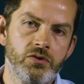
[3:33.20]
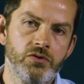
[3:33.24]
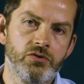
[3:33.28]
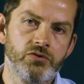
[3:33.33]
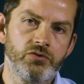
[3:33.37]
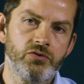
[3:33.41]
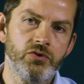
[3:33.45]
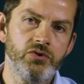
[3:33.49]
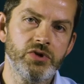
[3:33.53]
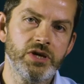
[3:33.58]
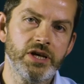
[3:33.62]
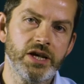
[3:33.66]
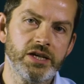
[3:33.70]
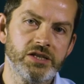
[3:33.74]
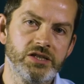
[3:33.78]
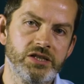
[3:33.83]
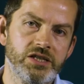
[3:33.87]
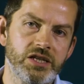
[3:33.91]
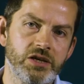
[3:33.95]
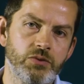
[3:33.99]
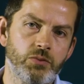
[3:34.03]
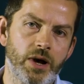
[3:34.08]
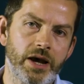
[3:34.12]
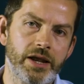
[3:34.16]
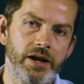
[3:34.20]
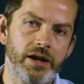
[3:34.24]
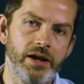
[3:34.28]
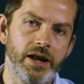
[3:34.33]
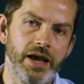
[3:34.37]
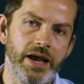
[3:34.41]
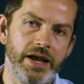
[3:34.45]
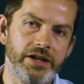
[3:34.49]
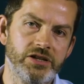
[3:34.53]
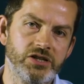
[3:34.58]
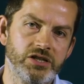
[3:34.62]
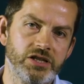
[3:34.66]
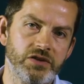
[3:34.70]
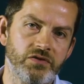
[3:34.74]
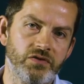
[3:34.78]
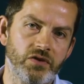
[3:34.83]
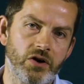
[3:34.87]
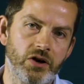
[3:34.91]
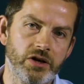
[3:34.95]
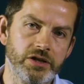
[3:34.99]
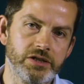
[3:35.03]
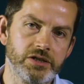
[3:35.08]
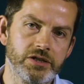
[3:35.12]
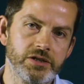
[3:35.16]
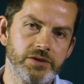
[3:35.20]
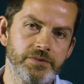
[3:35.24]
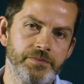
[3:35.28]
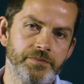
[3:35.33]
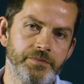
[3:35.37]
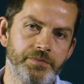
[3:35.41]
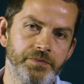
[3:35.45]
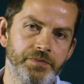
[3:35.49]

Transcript: through the SD WAN edge device.